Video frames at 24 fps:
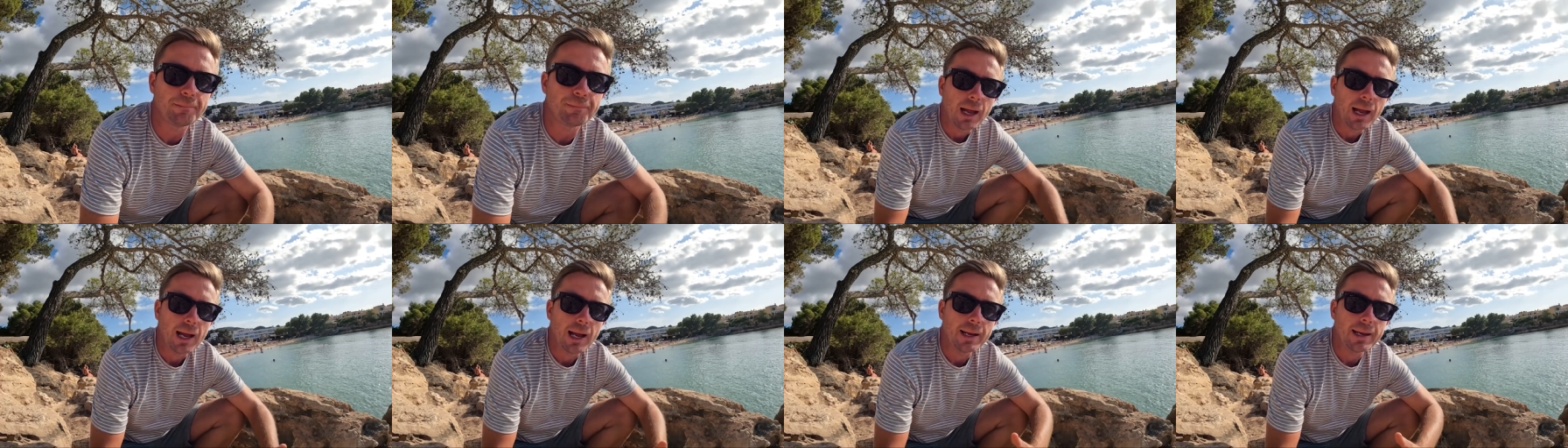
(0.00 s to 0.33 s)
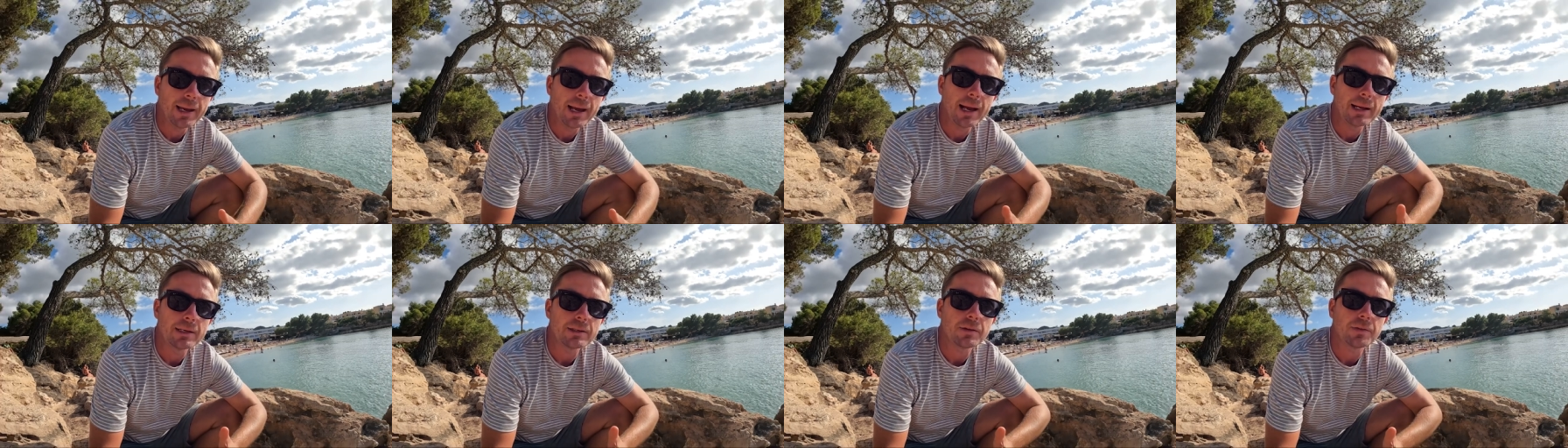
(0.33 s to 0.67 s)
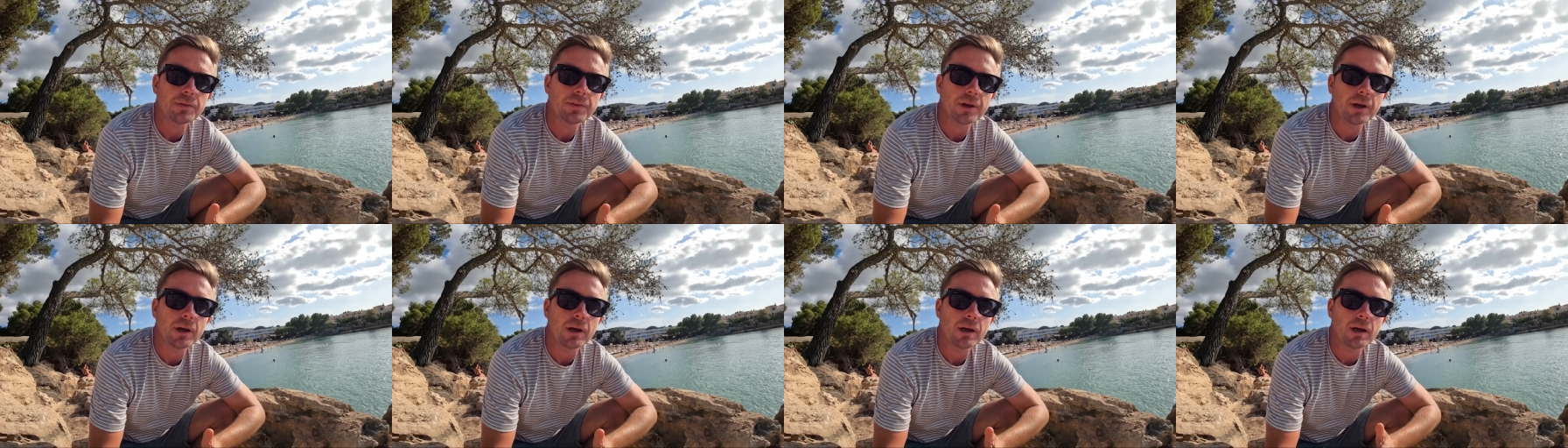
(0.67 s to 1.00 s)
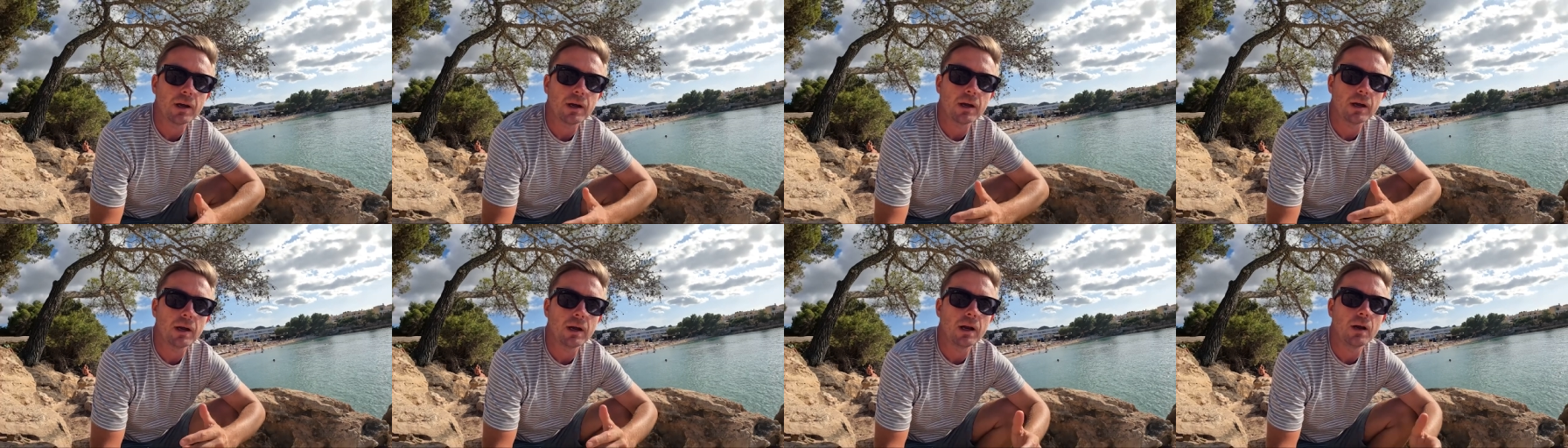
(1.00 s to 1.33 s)
I had
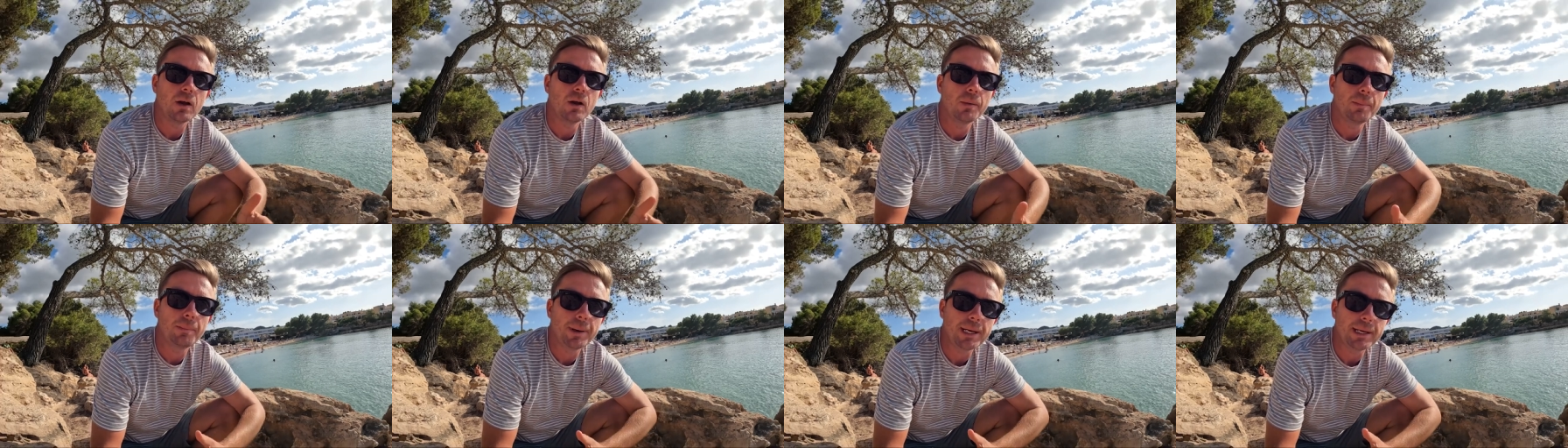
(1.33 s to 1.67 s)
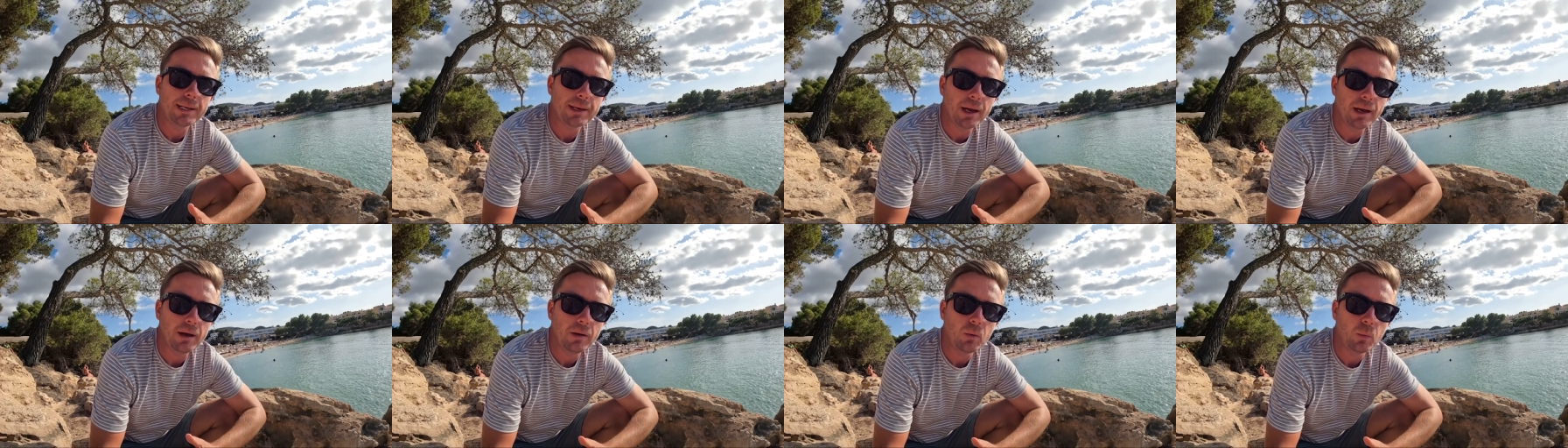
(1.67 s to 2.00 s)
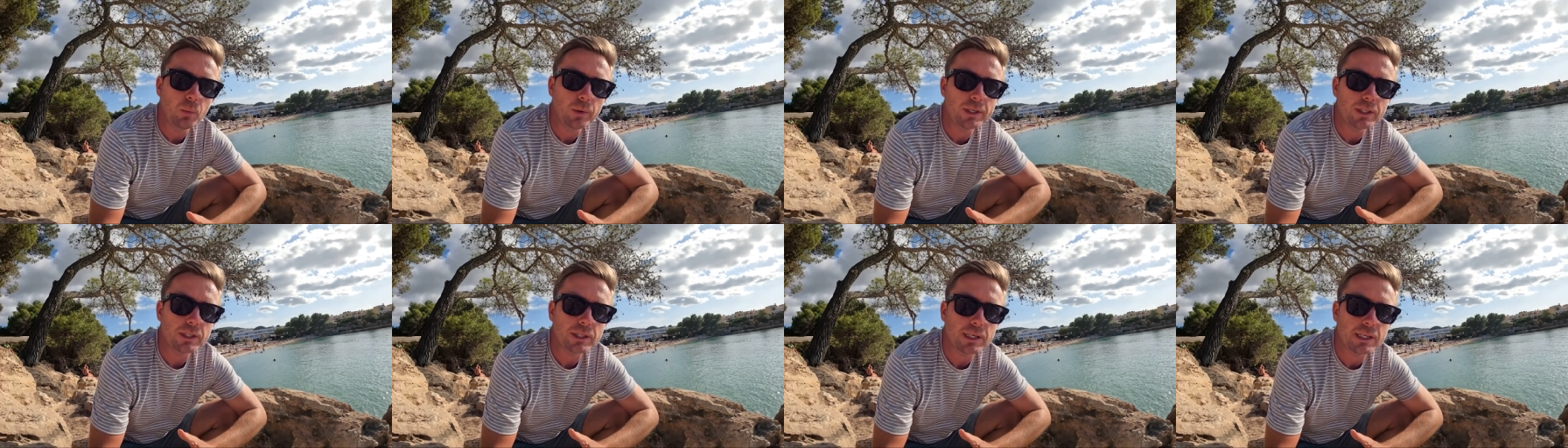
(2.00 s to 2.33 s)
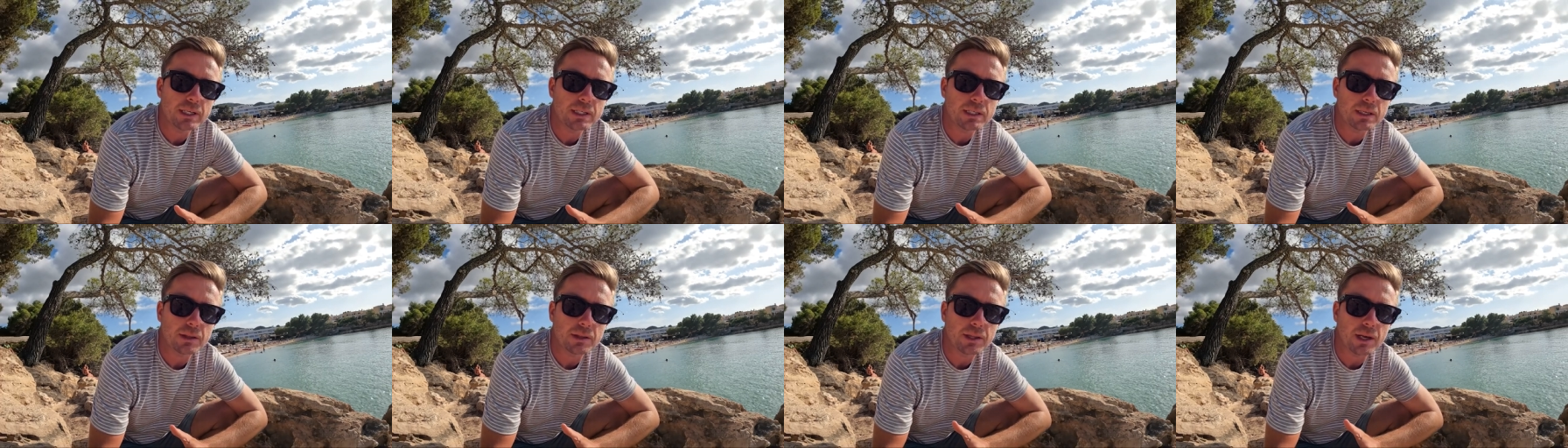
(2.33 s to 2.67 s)
the lubina, which
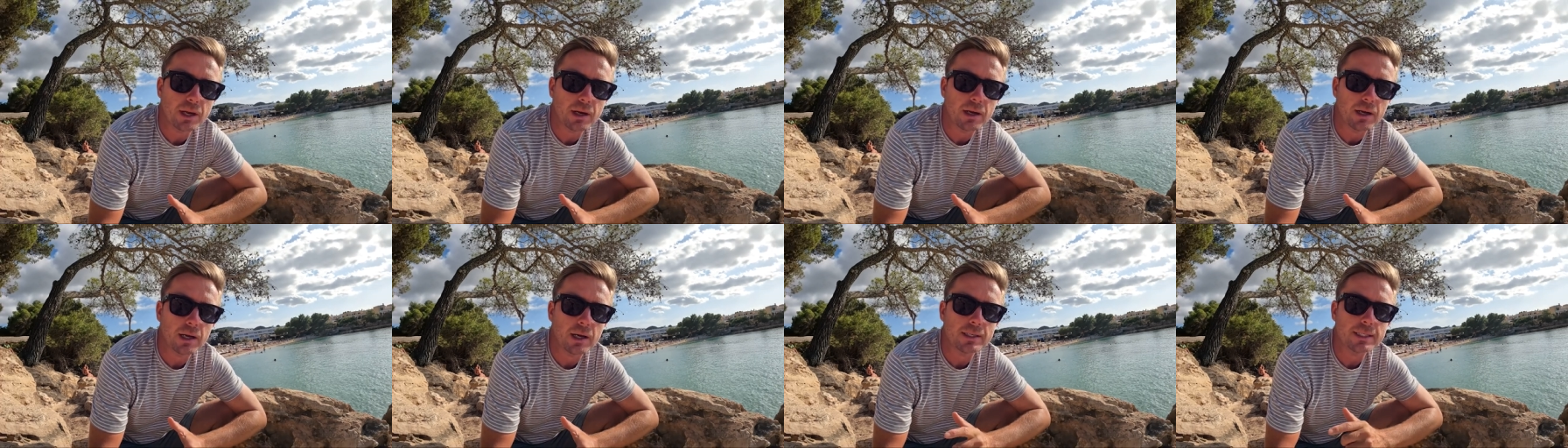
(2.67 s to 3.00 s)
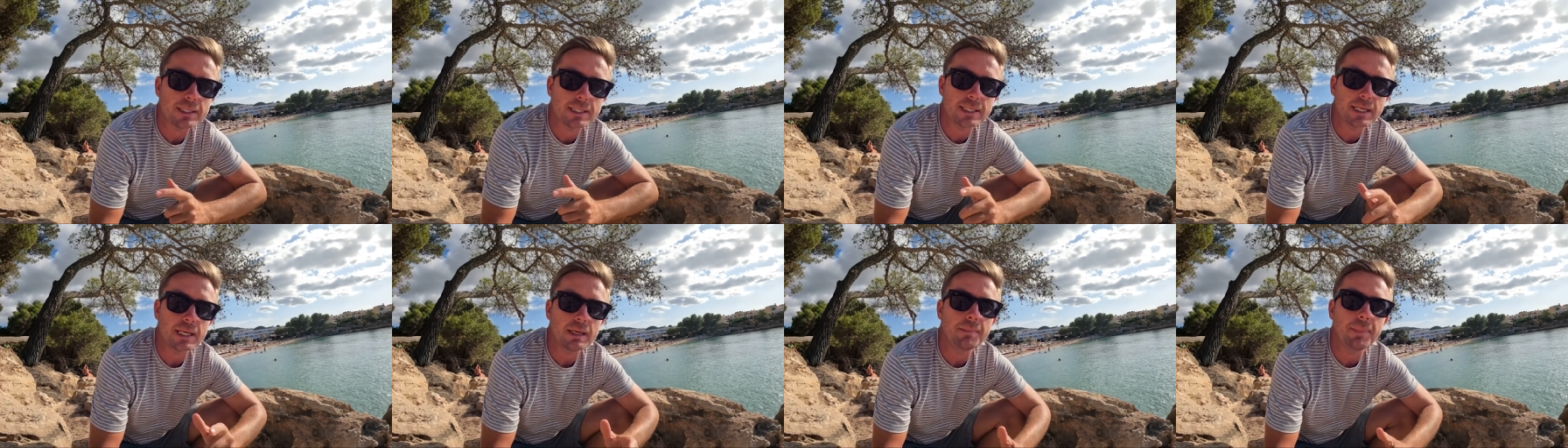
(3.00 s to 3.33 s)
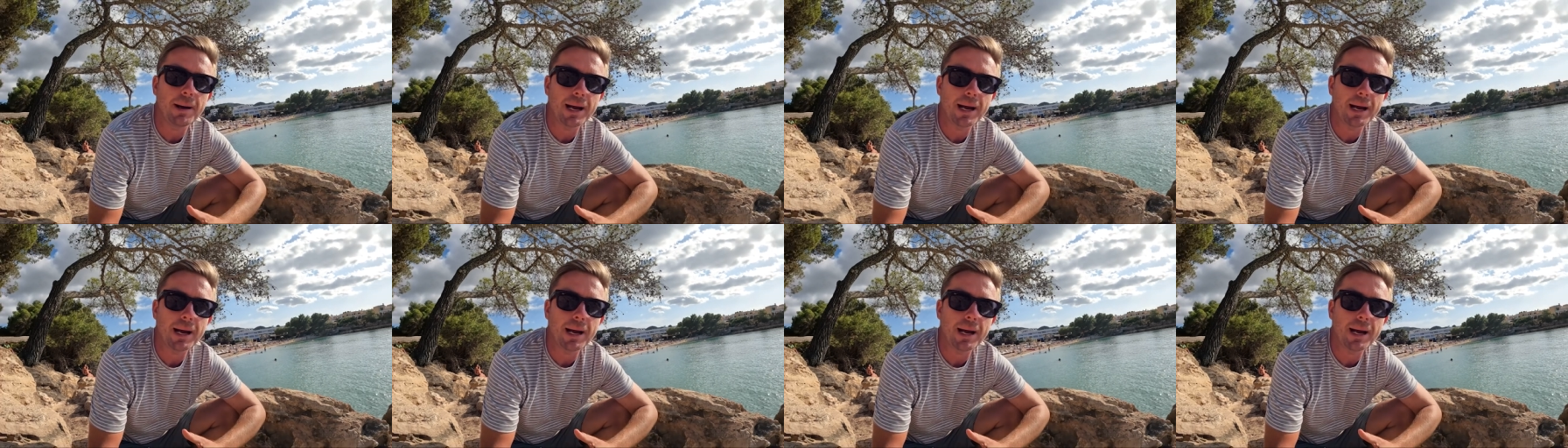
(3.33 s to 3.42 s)
is the sea